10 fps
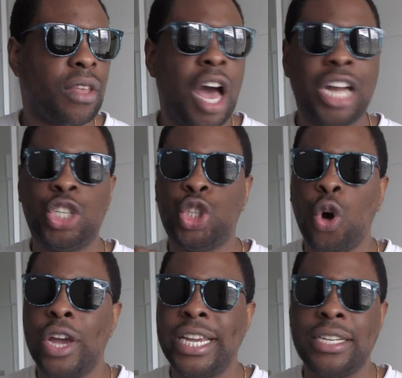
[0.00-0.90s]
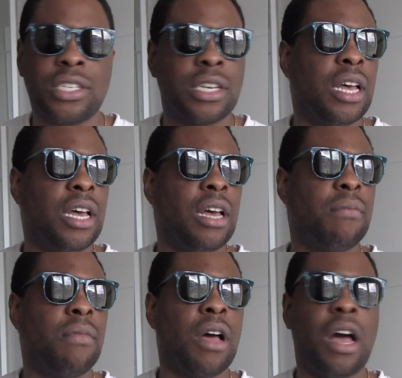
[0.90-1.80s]
are joined
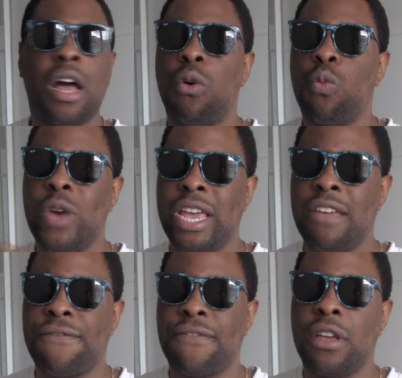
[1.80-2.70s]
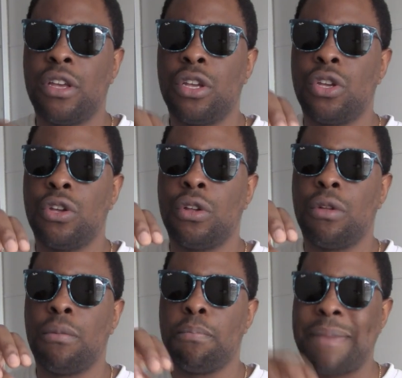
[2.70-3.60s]
um, with
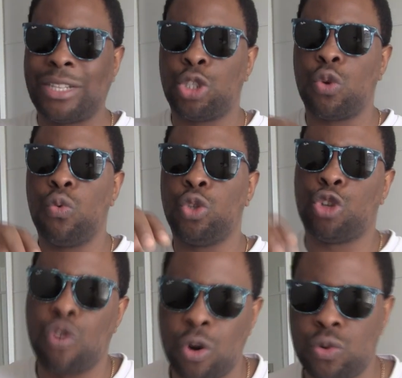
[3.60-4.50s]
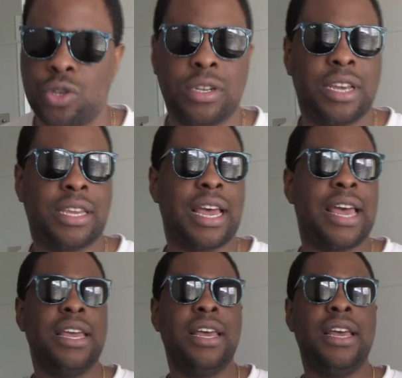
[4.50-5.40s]
metal screws, okay?